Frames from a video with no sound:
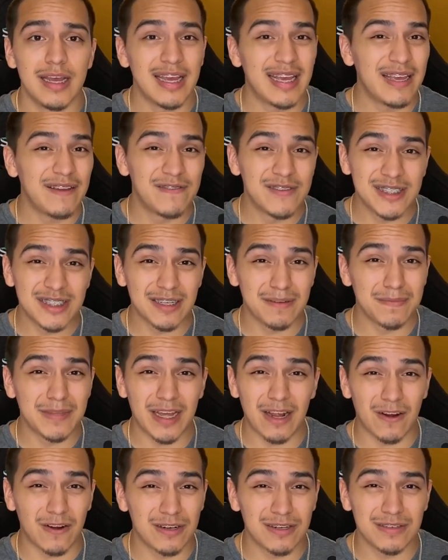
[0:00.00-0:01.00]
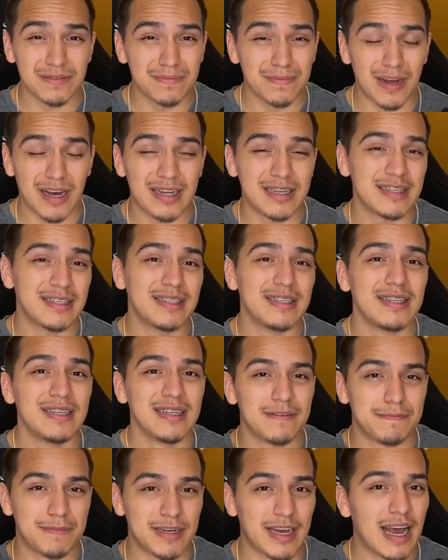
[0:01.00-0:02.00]
even some that aren't modded
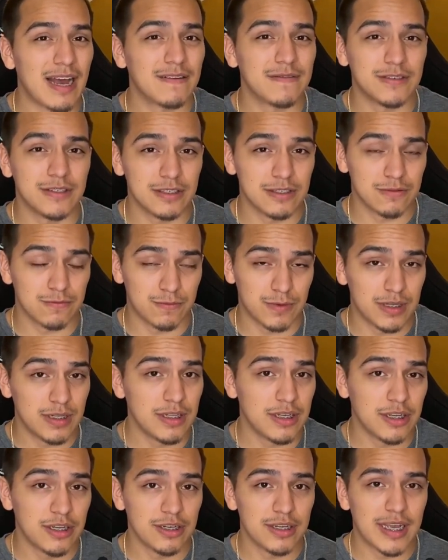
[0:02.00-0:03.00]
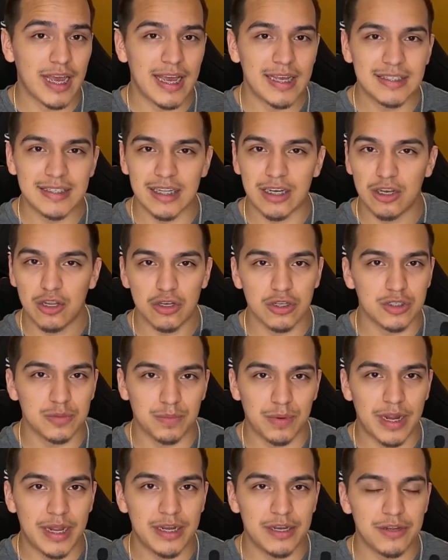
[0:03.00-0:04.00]
but have a really good case and looks
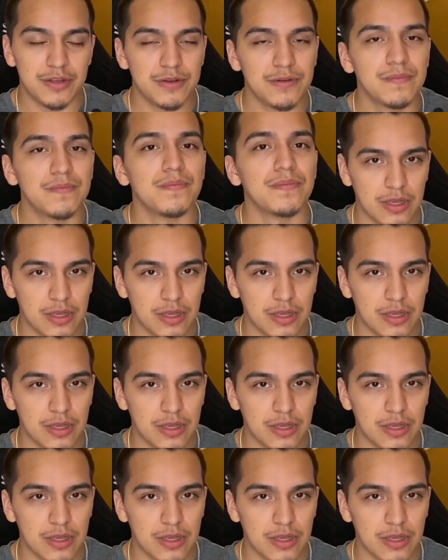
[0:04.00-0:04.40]
brand new,